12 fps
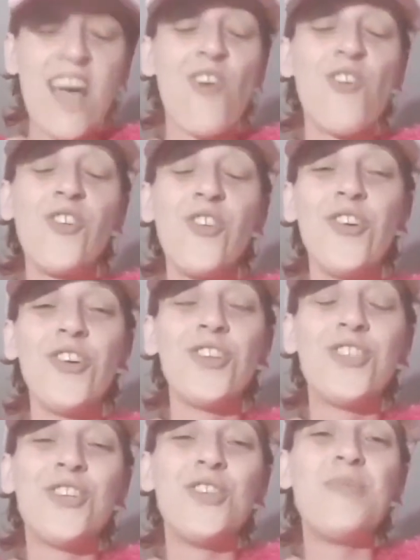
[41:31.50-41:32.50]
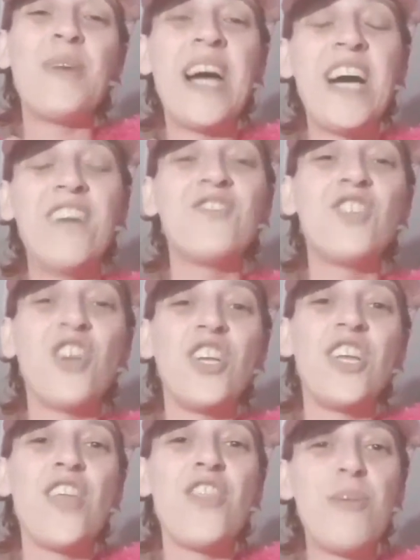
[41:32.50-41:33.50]
on YouTube have
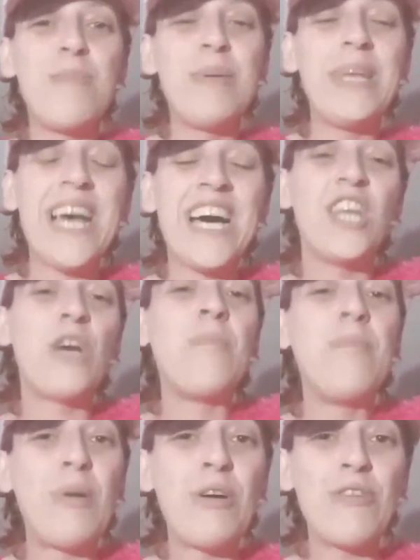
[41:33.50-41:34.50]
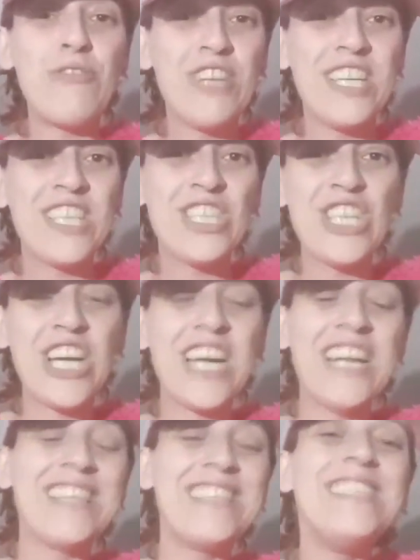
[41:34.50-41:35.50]
done the banana butt race
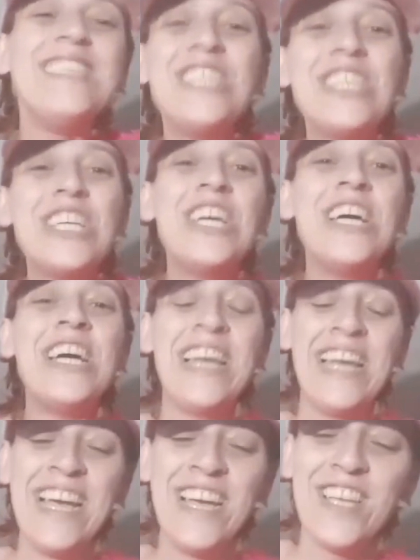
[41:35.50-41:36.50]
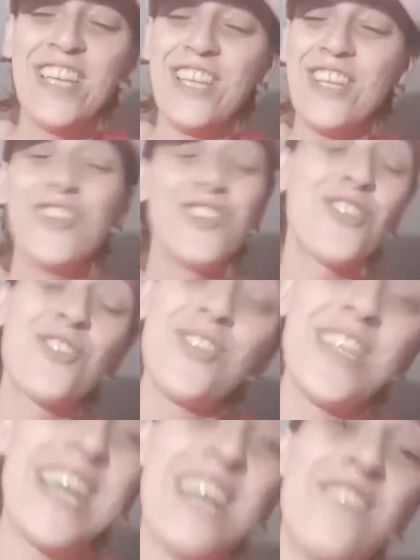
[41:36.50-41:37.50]
challenge. You're just
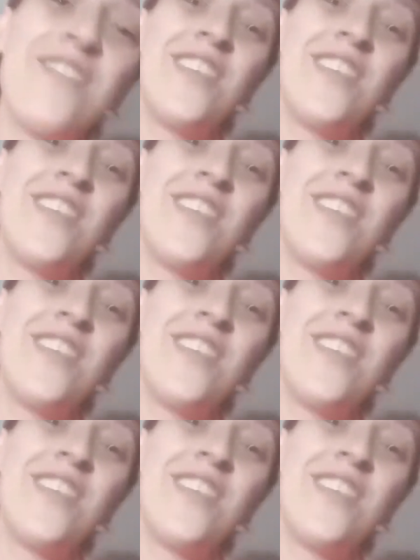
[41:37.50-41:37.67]
going to have